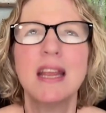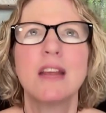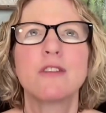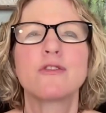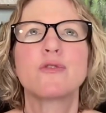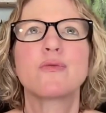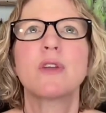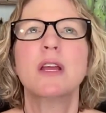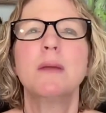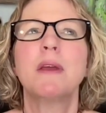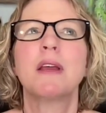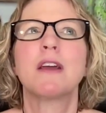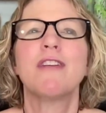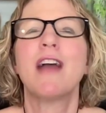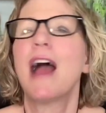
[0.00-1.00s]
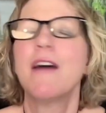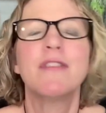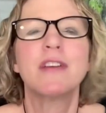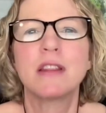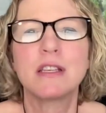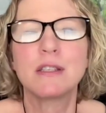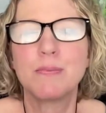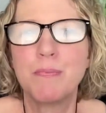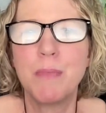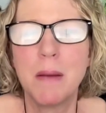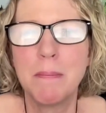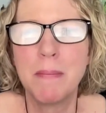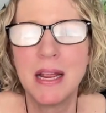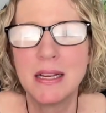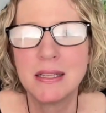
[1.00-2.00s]
here dreaming of having this
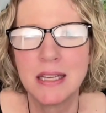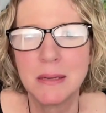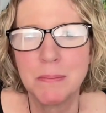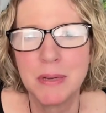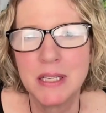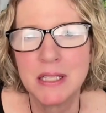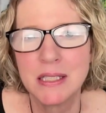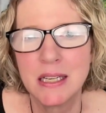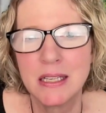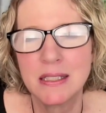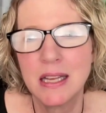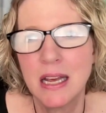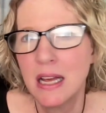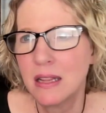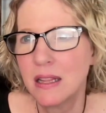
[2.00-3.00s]
amazing business.